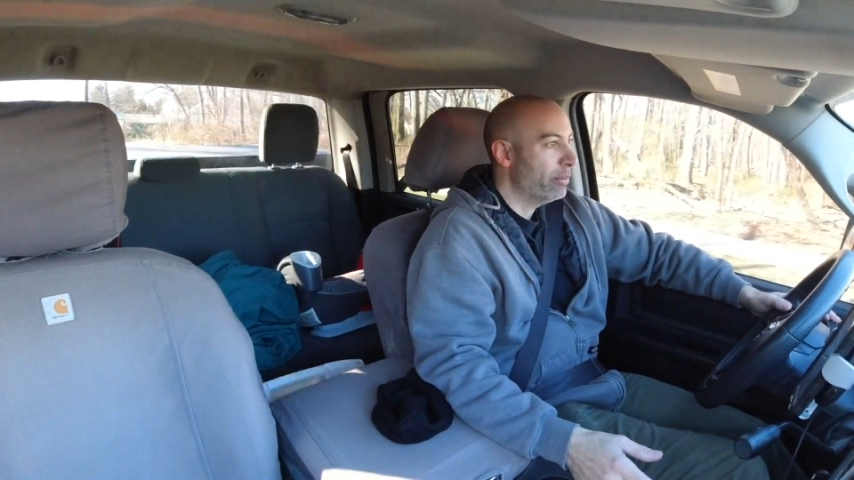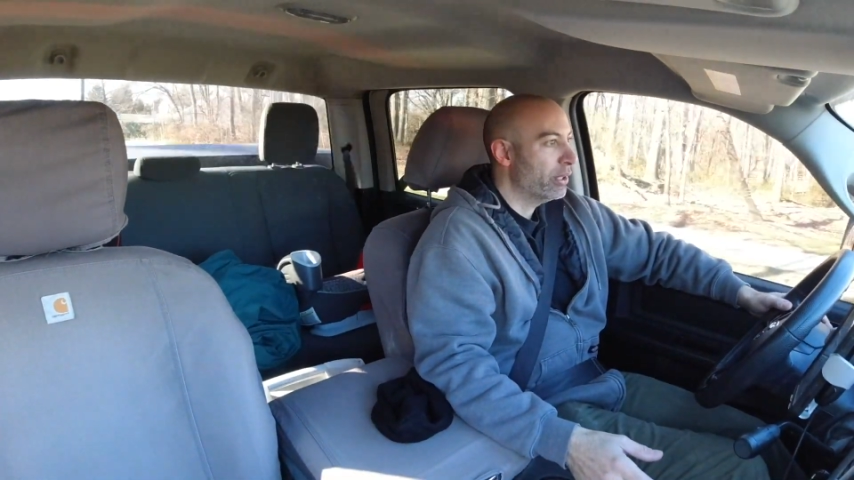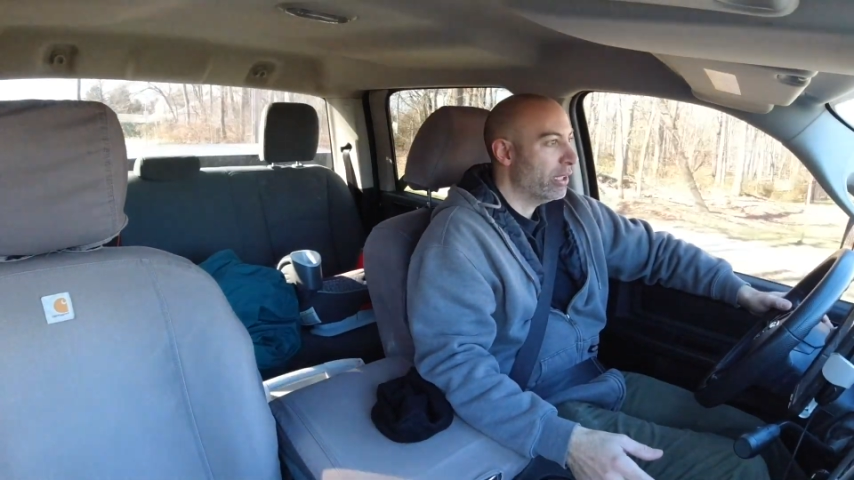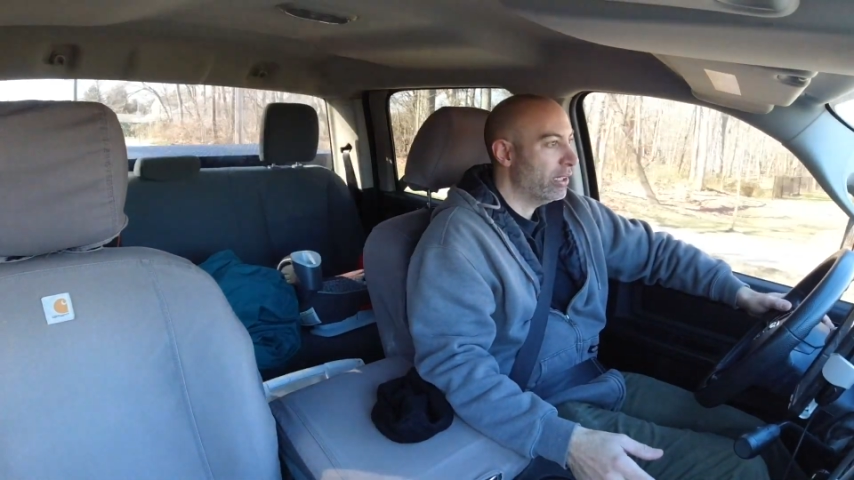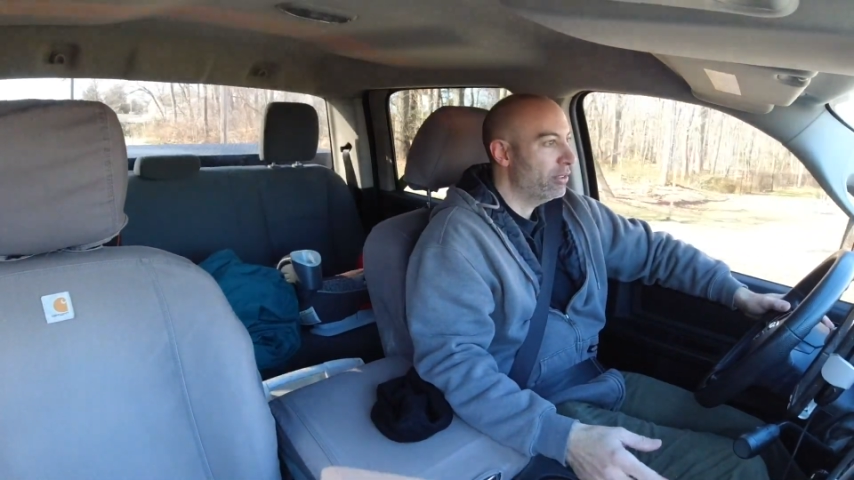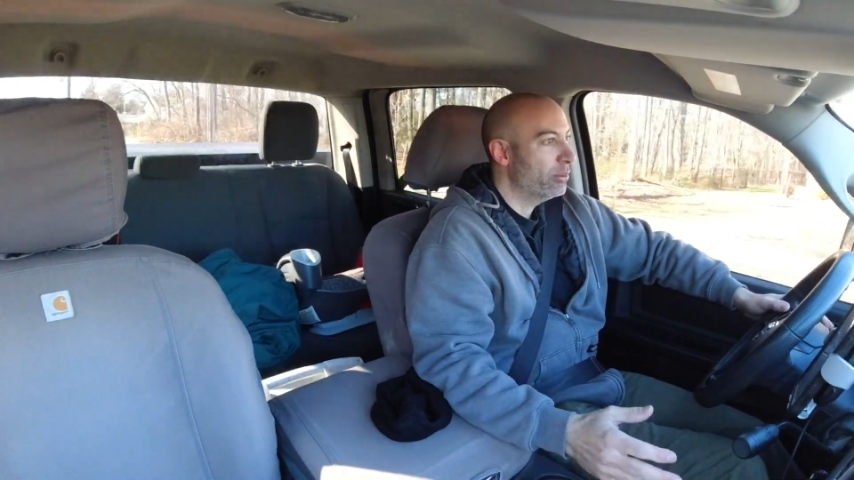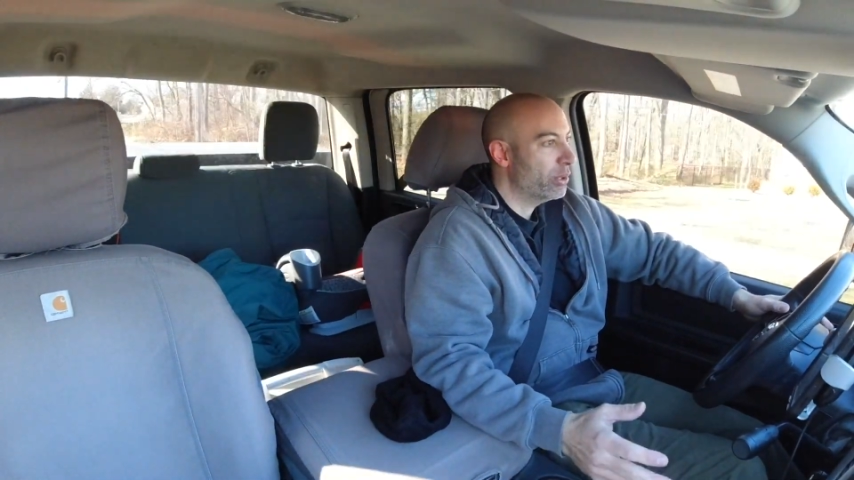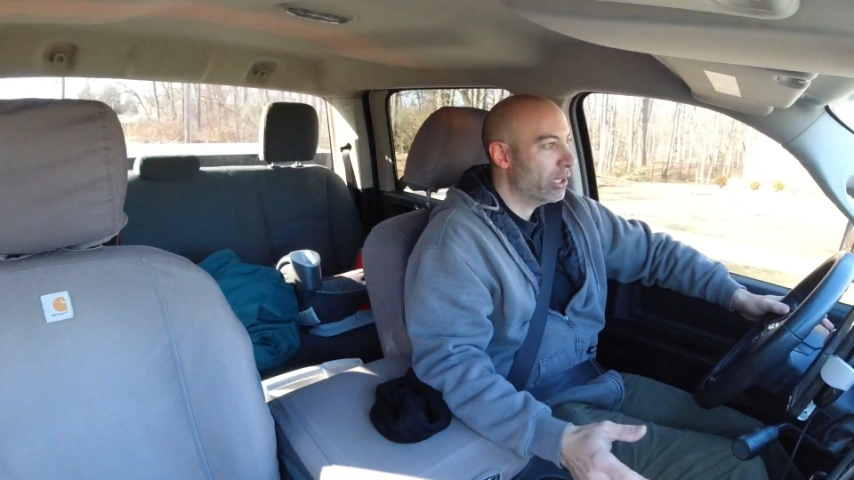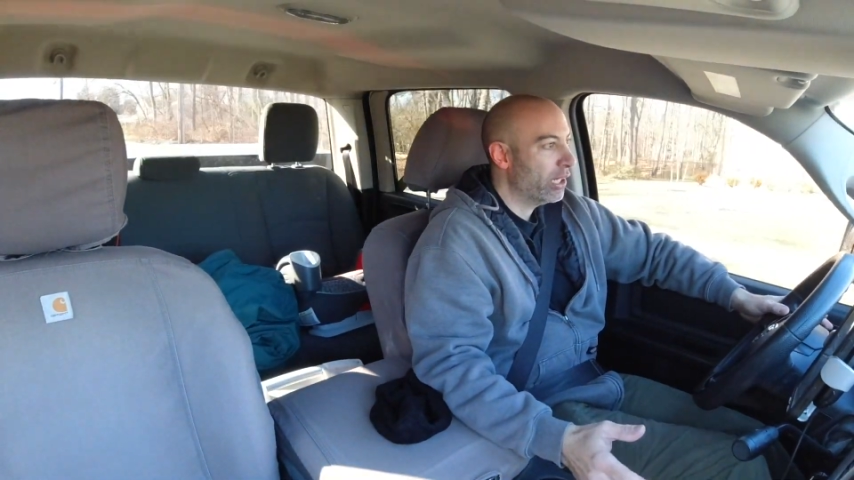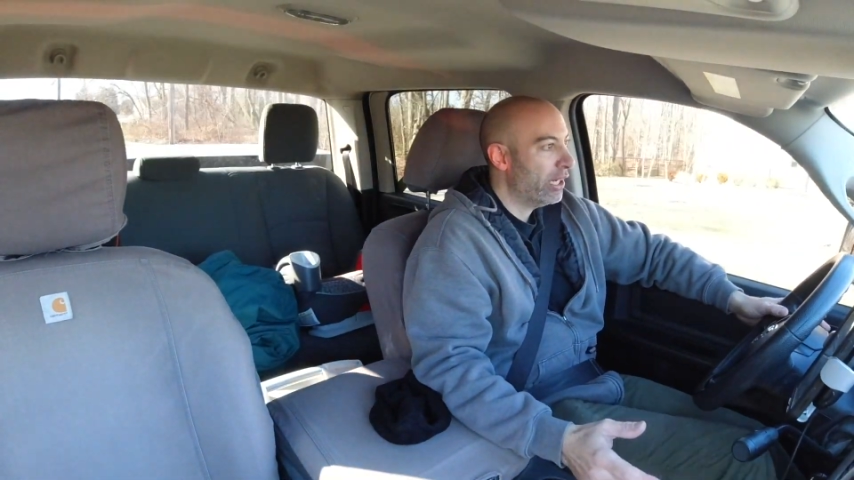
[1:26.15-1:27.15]
but I do
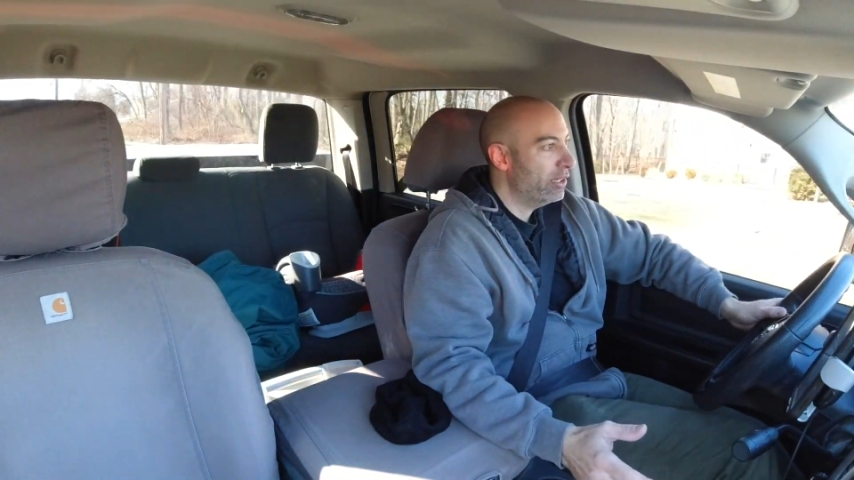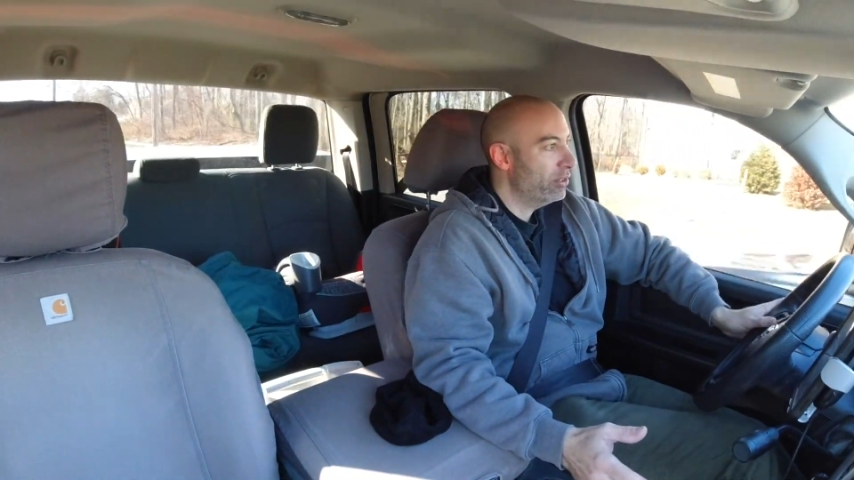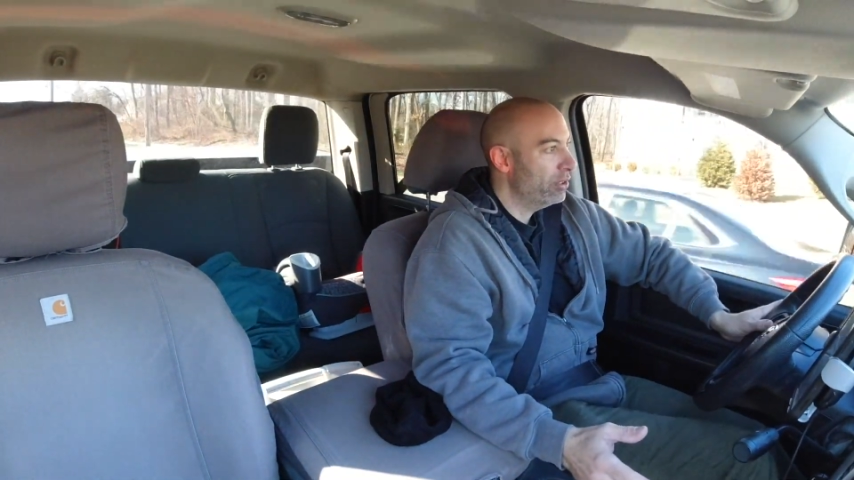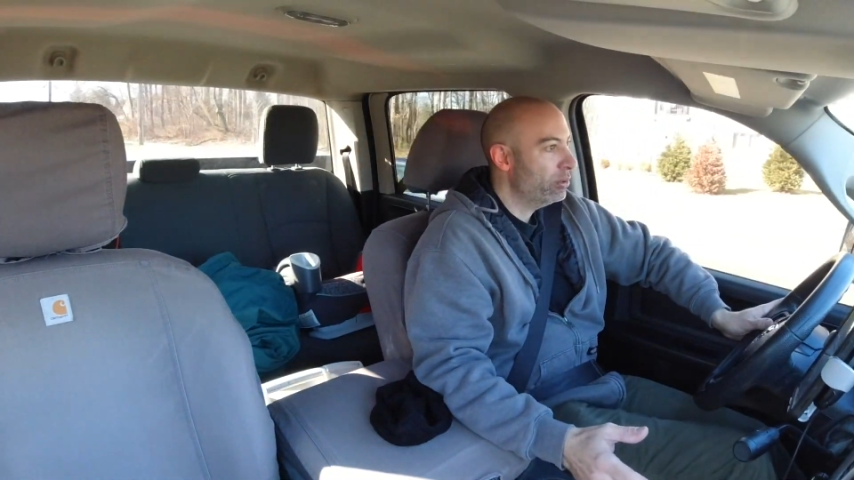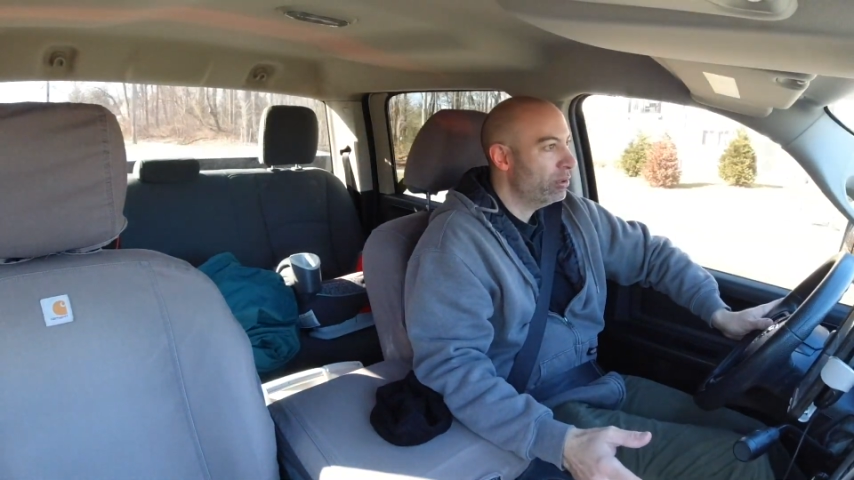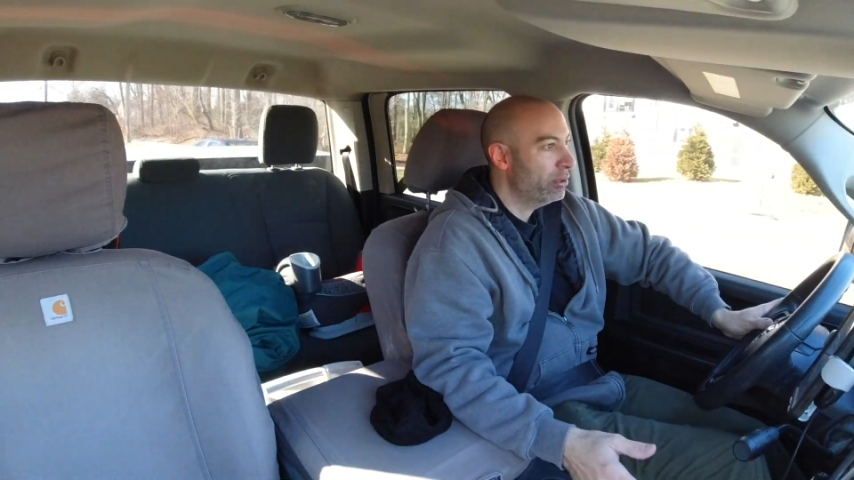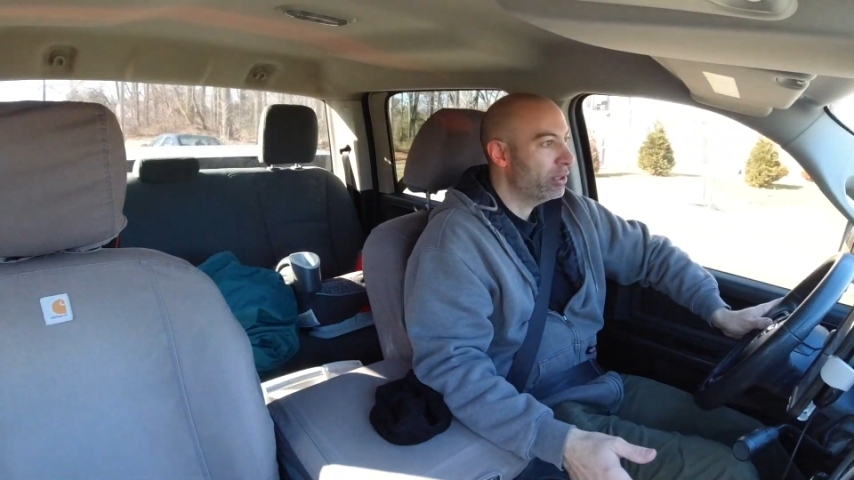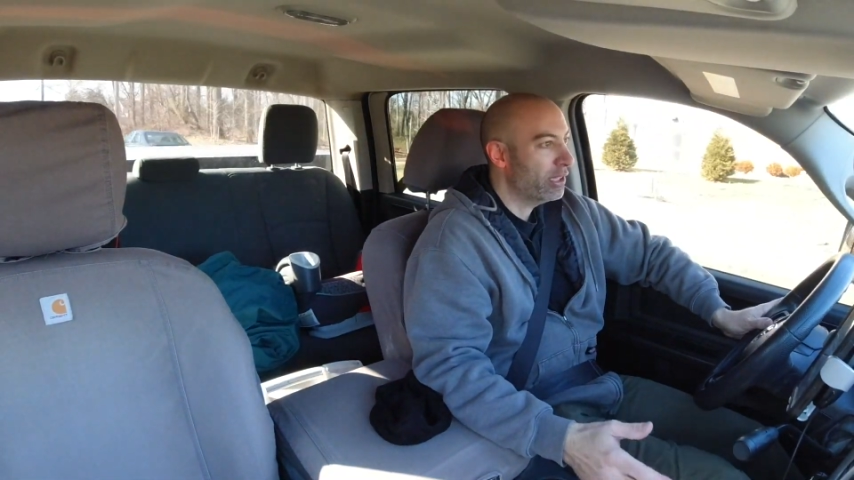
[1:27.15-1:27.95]
what I got to do to